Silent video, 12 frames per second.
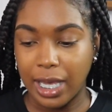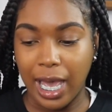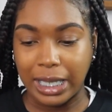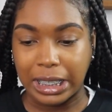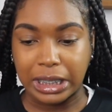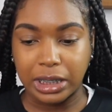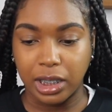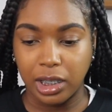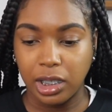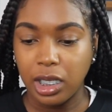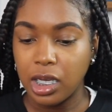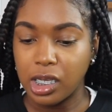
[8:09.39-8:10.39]
i like that
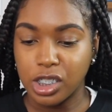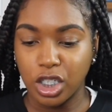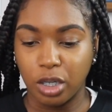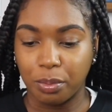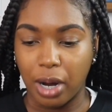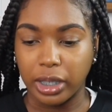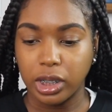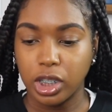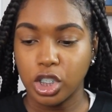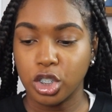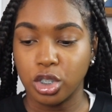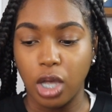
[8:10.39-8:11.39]
it's a good product
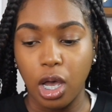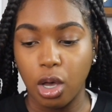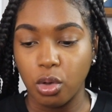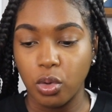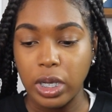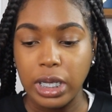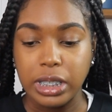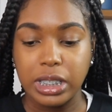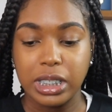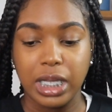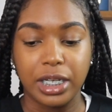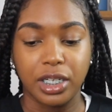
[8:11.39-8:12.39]
so
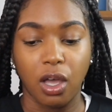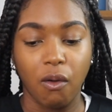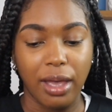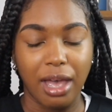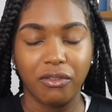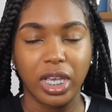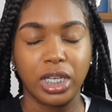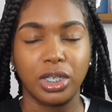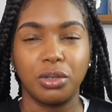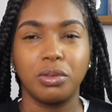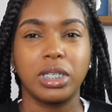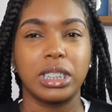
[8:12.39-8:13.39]
since i don't have a
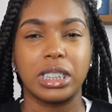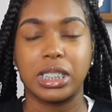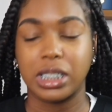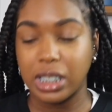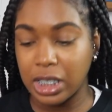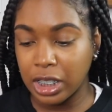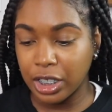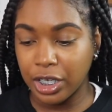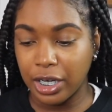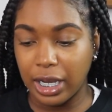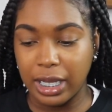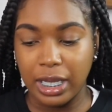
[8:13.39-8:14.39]
new
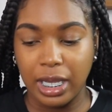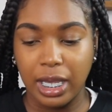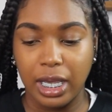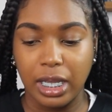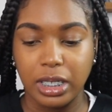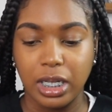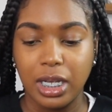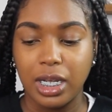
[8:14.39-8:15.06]
concealer and